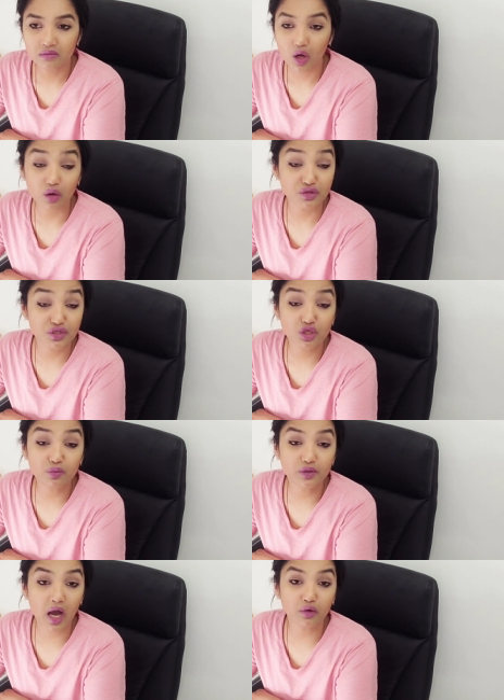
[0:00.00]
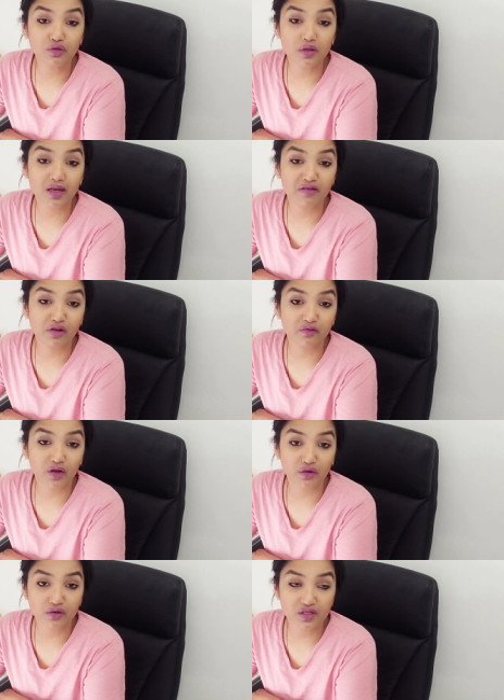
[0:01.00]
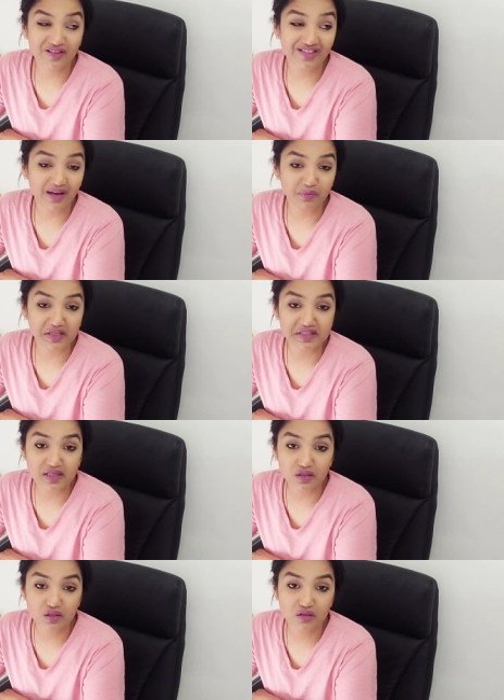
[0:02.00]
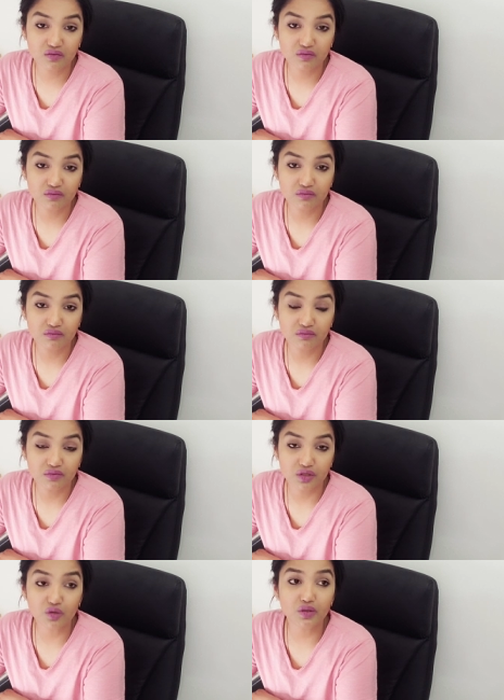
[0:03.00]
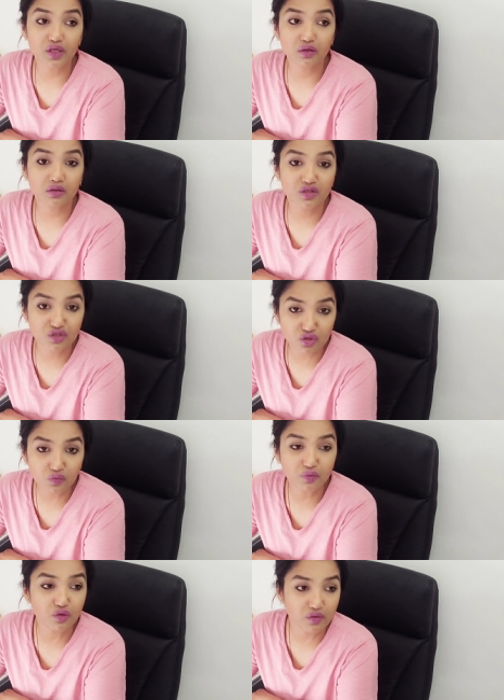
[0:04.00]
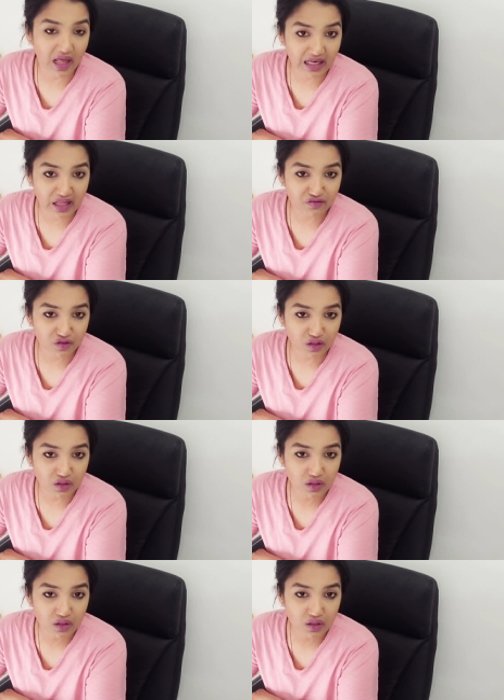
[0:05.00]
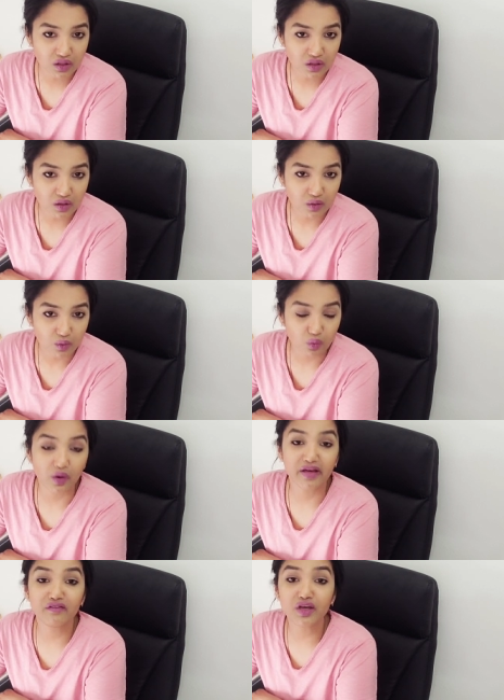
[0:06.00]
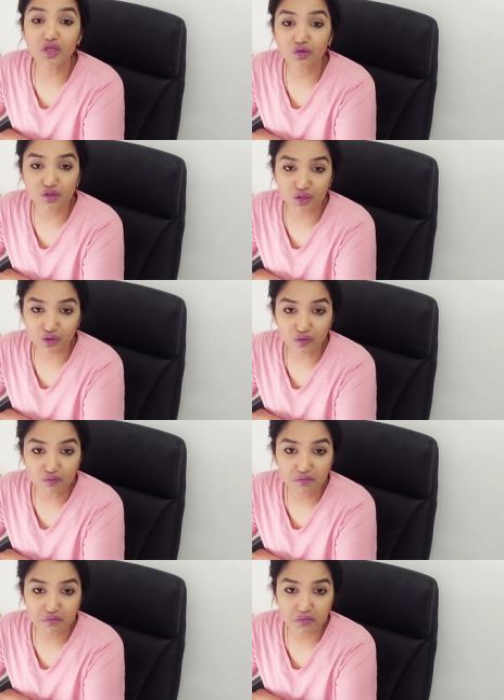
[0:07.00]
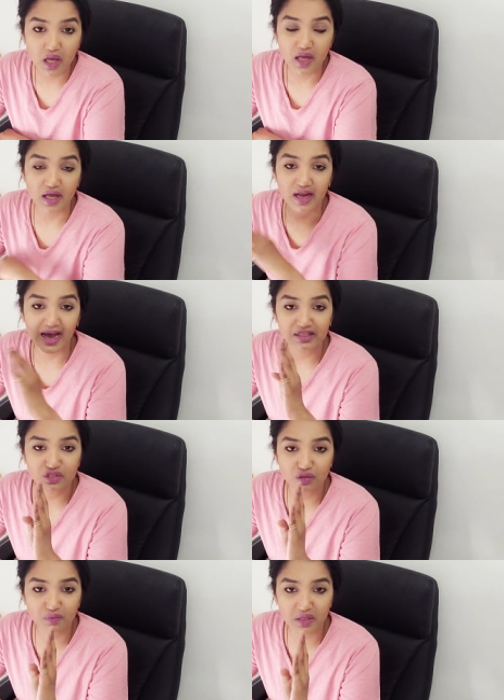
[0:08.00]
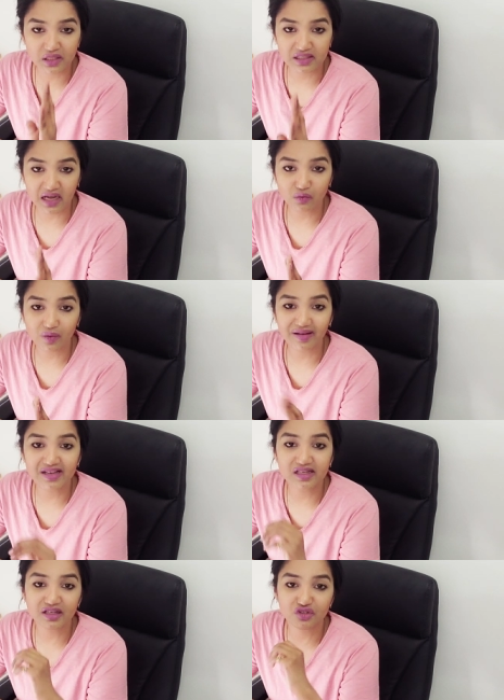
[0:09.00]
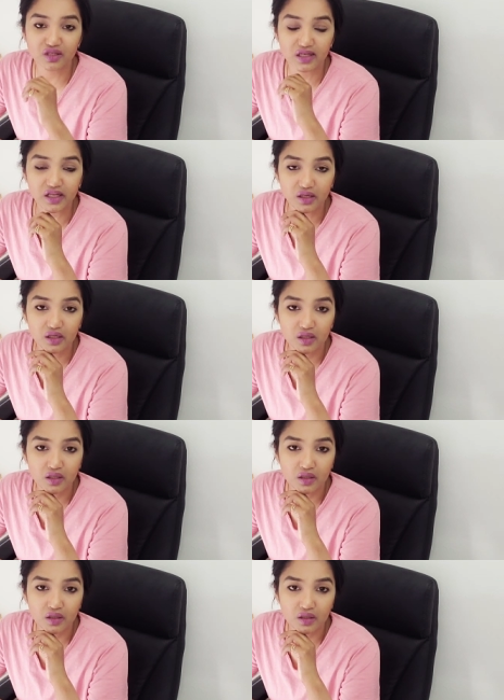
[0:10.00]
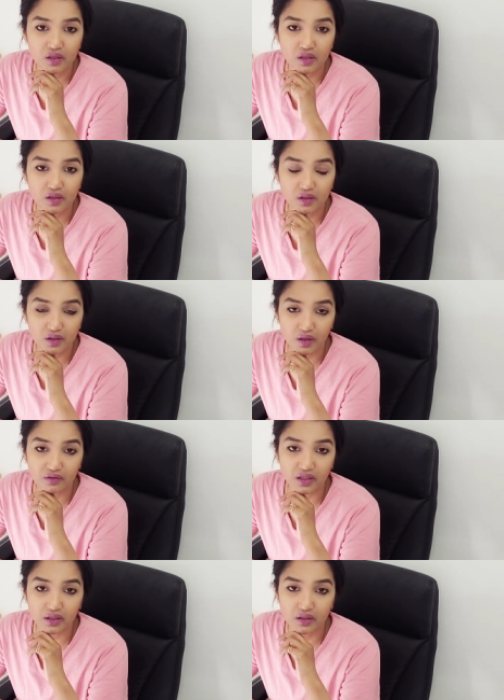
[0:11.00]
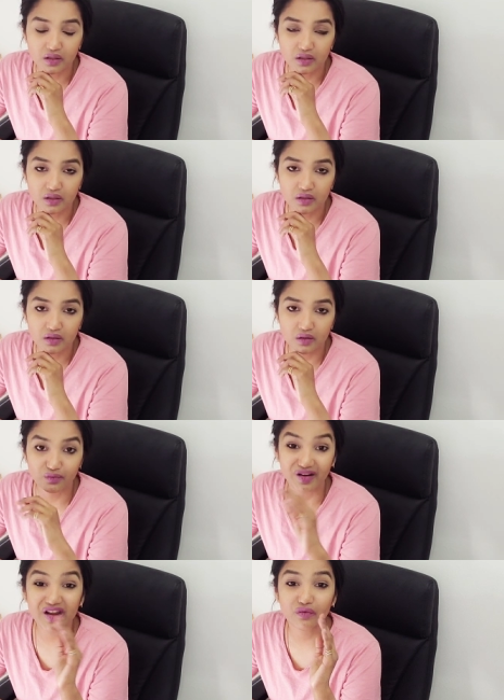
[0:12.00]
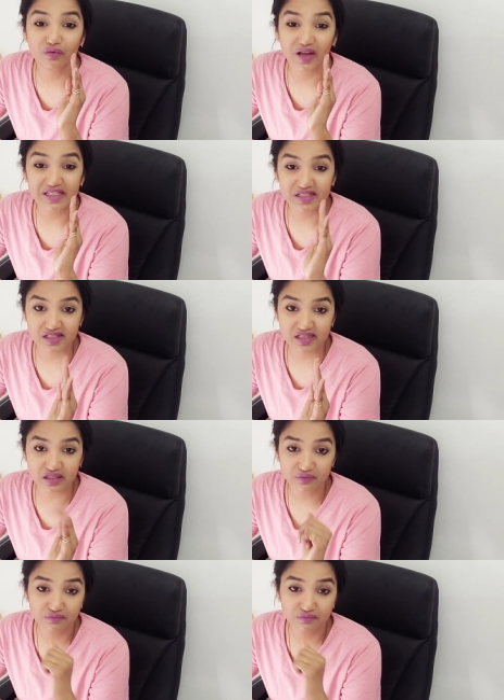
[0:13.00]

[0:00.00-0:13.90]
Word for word: or stoop down to the level of others, if that makes sense. You cannot stoop to their level. Whatever you do, it has to be done very diligently, okay, very righteously.